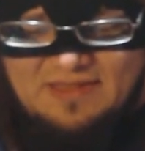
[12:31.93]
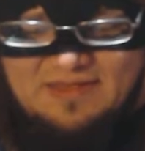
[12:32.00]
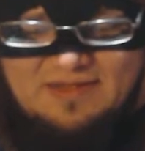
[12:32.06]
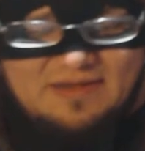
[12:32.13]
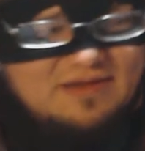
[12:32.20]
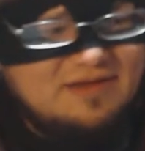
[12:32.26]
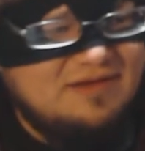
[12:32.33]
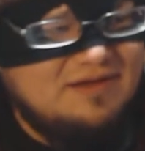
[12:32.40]

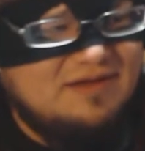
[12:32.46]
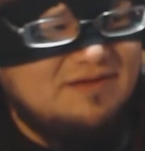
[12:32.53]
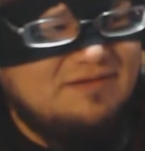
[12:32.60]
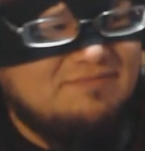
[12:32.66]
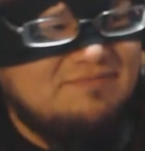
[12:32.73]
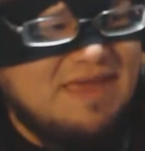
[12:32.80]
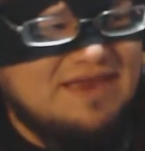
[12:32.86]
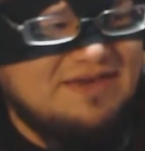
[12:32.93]

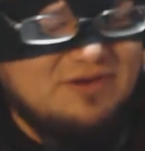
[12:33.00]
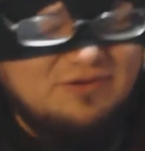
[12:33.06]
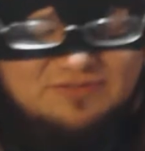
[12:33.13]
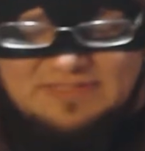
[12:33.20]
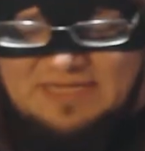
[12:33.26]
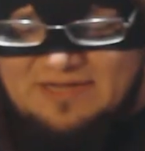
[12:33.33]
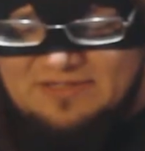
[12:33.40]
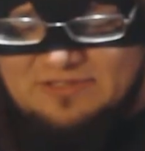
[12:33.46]
Mandy
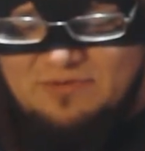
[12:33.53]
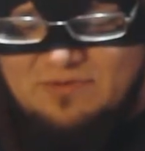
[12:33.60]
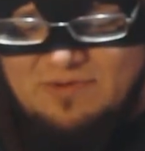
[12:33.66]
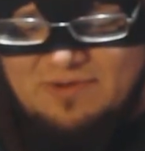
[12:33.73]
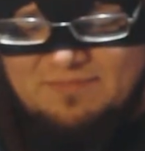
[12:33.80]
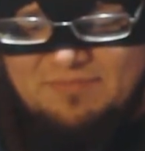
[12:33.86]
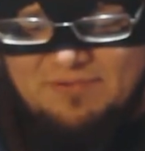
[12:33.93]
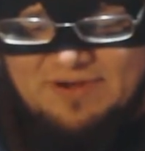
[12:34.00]
goes down
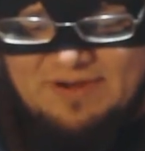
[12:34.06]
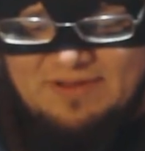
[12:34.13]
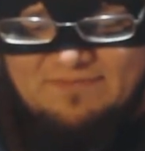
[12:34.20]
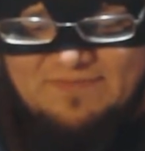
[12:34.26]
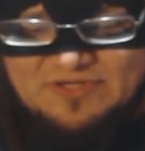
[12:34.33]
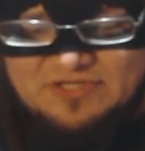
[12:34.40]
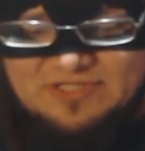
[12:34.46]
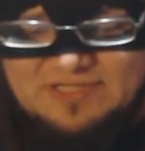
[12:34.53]
to a pretty
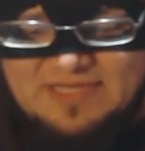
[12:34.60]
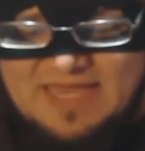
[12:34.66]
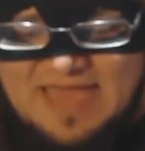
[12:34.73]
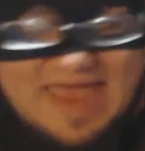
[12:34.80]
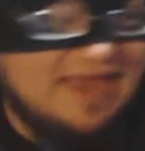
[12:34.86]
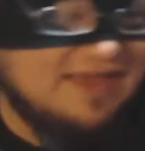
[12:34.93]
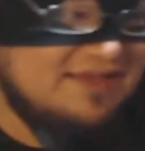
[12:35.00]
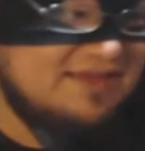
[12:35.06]
vicious
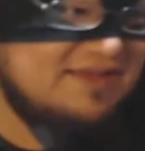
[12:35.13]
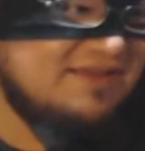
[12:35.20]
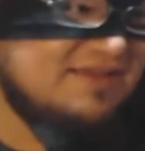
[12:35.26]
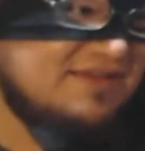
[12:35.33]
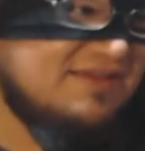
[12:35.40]
kick